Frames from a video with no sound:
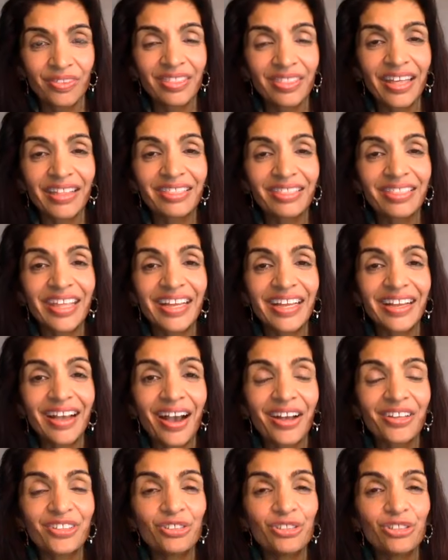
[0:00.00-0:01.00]
that they
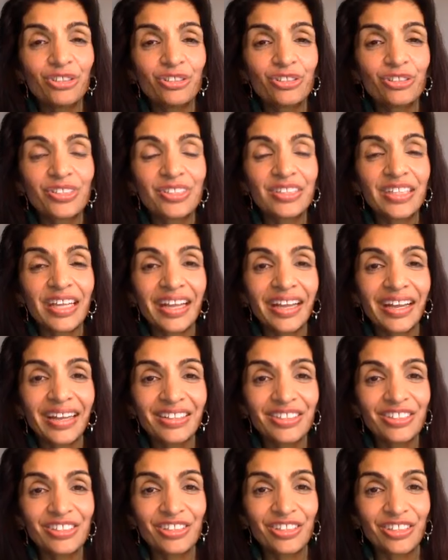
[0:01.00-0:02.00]

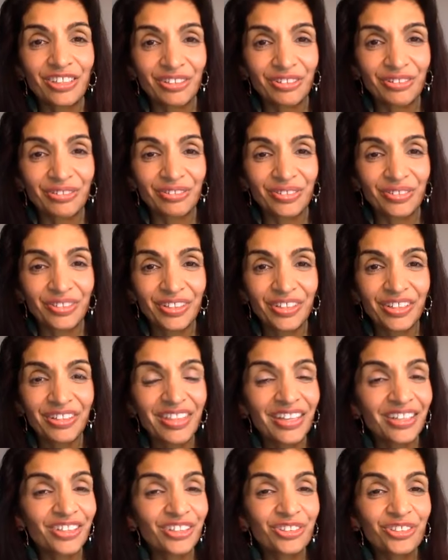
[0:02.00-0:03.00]
understand you,
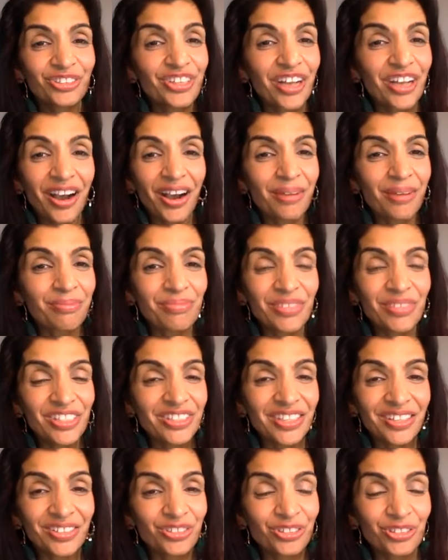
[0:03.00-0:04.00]
that you're not
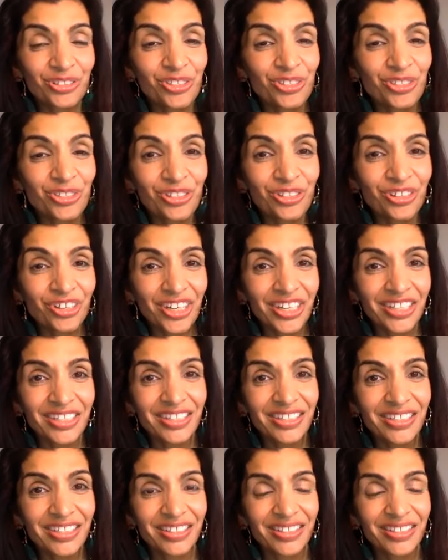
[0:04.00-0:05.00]
misunderstood